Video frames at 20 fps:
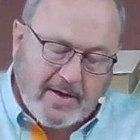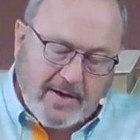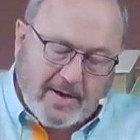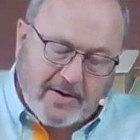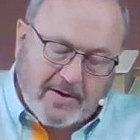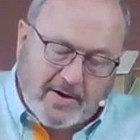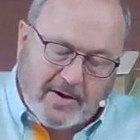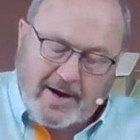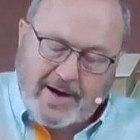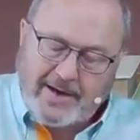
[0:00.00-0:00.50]

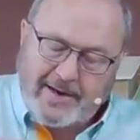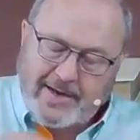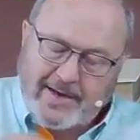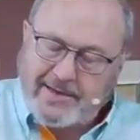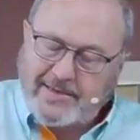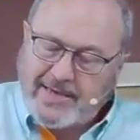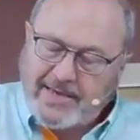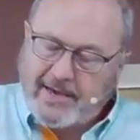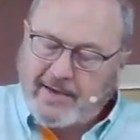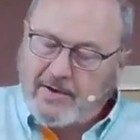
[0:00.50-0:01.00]
God had
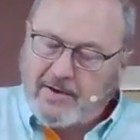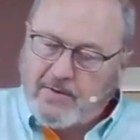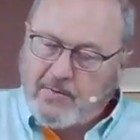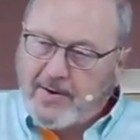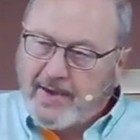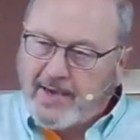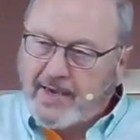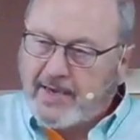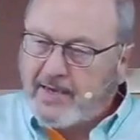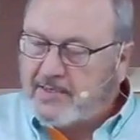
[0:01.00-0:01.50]
taken
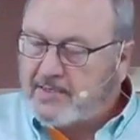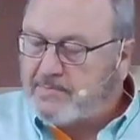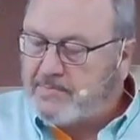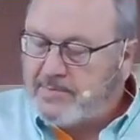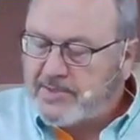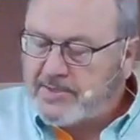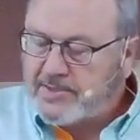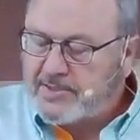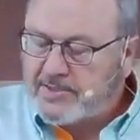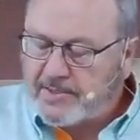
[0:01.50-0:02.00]
away his
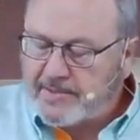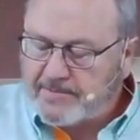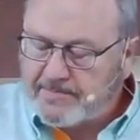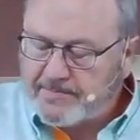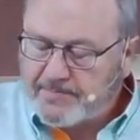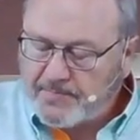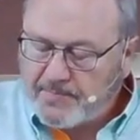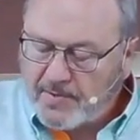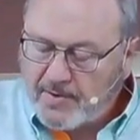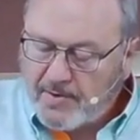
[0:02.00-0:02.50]

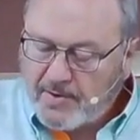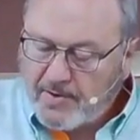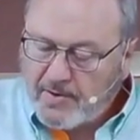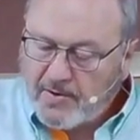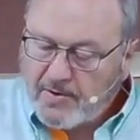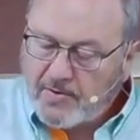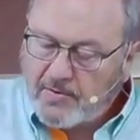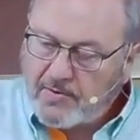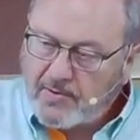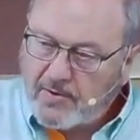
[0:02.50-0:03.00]
mission
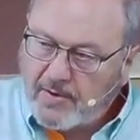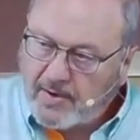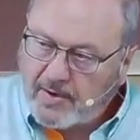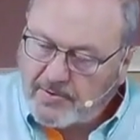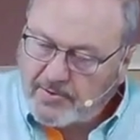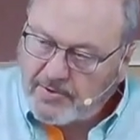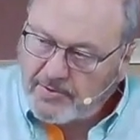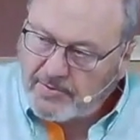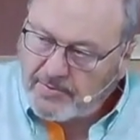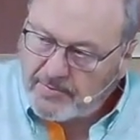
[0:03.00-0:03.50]

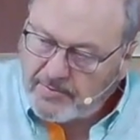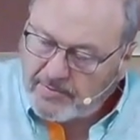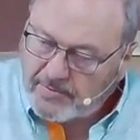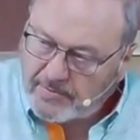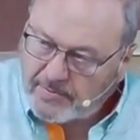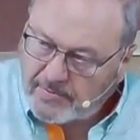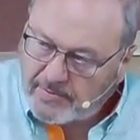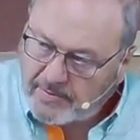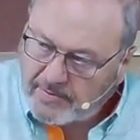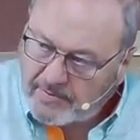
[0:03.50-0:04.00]

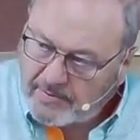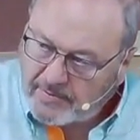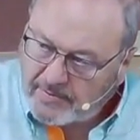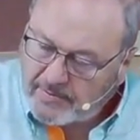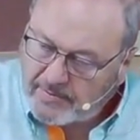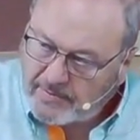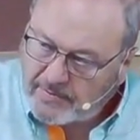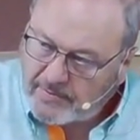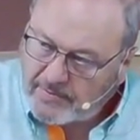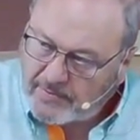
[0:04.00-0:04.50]

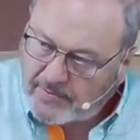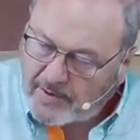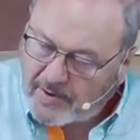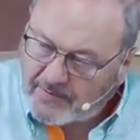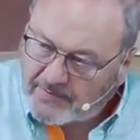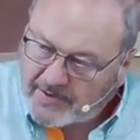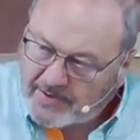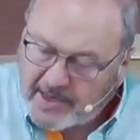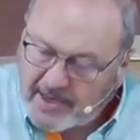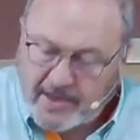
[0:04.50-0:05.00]

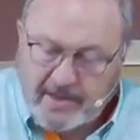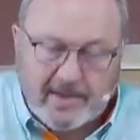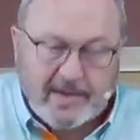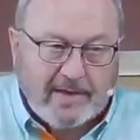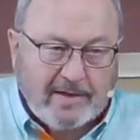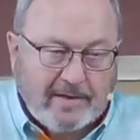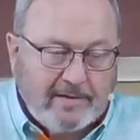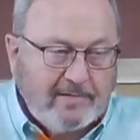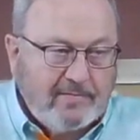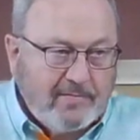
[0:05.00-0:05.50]
of
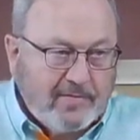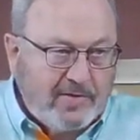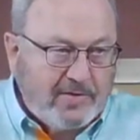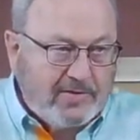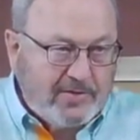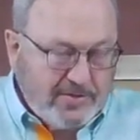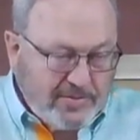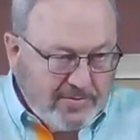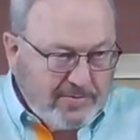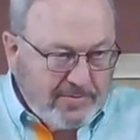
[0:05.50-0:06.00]
killing the
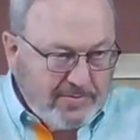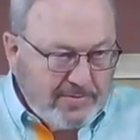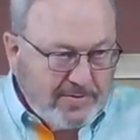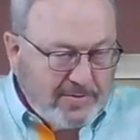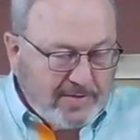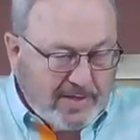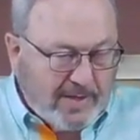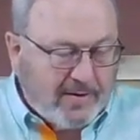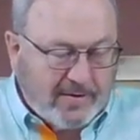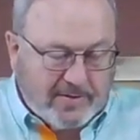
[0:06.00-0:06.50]
Jews,
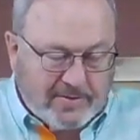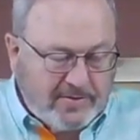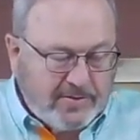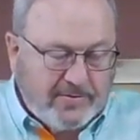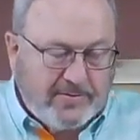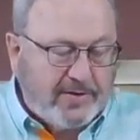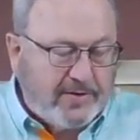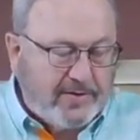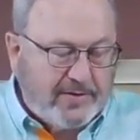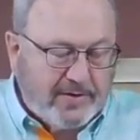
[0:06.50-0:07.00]

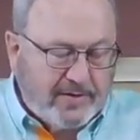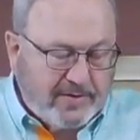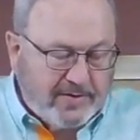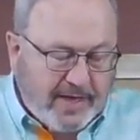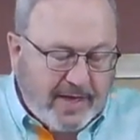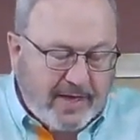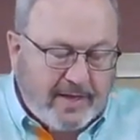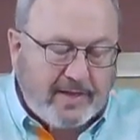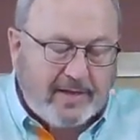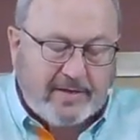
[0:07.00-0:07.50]

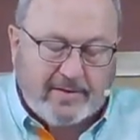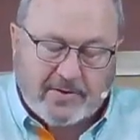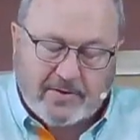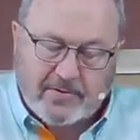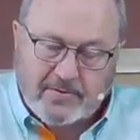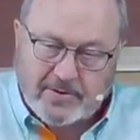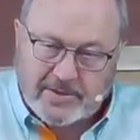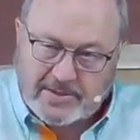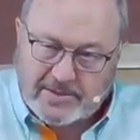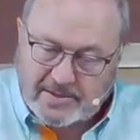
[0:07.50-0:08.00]
killing the
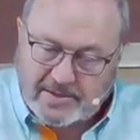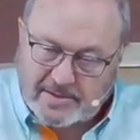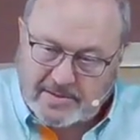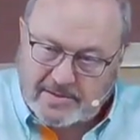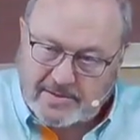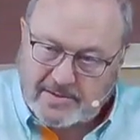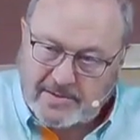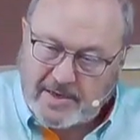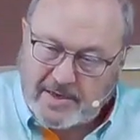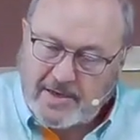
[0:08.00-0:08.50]

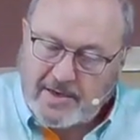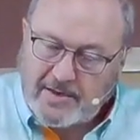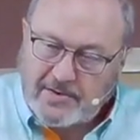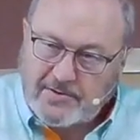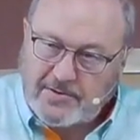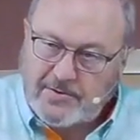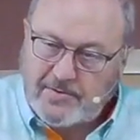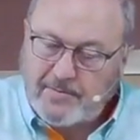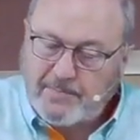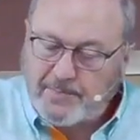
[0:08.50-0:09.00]
Christians,
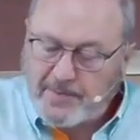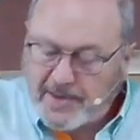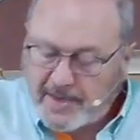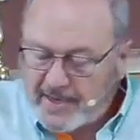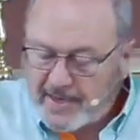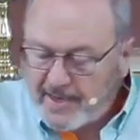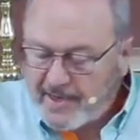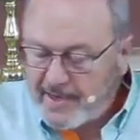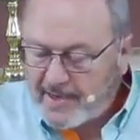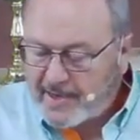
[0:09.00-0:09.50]
to
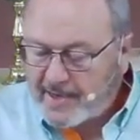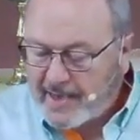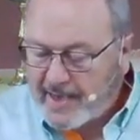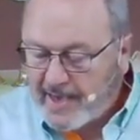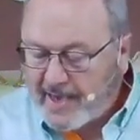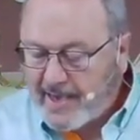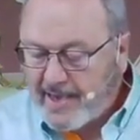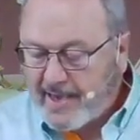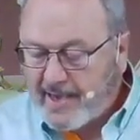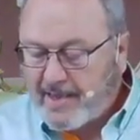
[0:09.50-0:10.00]

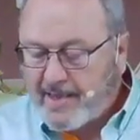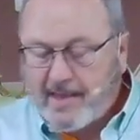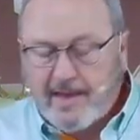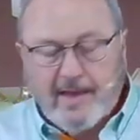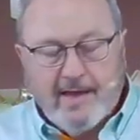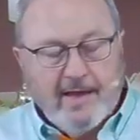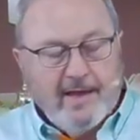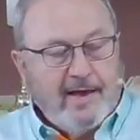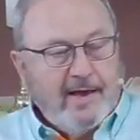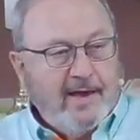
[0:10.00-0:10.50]
being
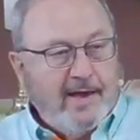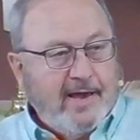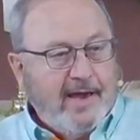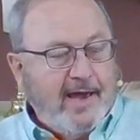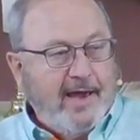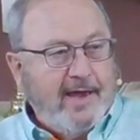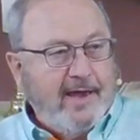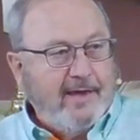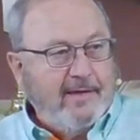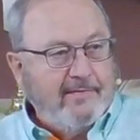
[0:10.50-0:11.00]

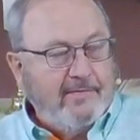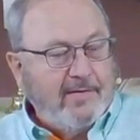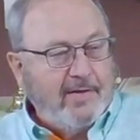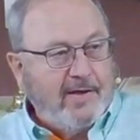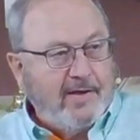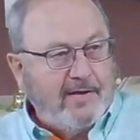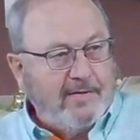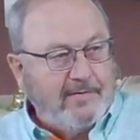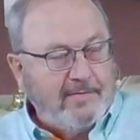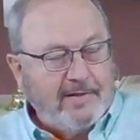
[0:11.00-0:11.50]

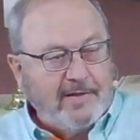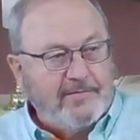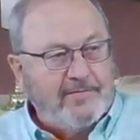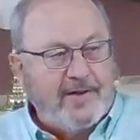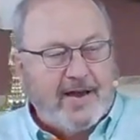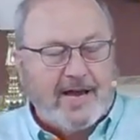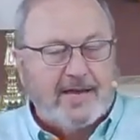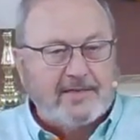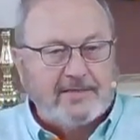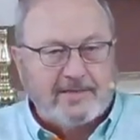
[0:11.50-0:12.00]

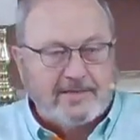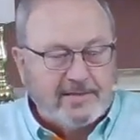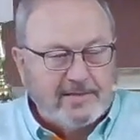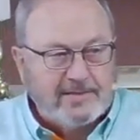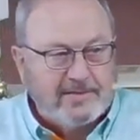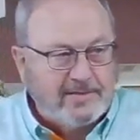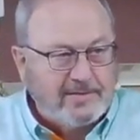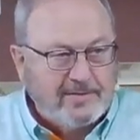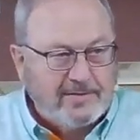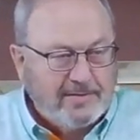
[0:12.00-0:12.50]

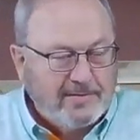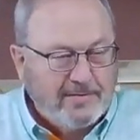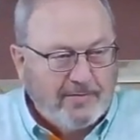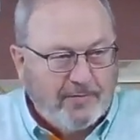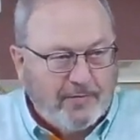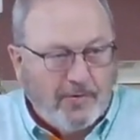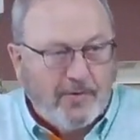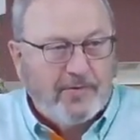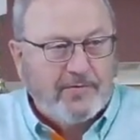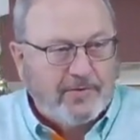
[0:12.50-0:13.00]
evangelist
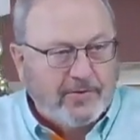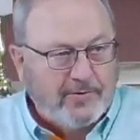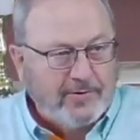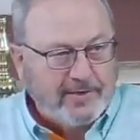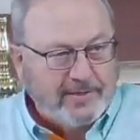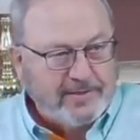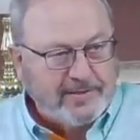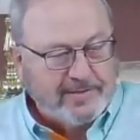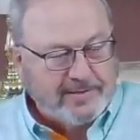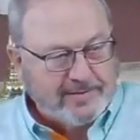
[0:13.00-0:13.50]
for the
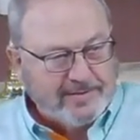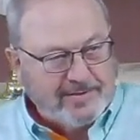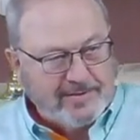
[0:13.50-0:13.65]
Christians.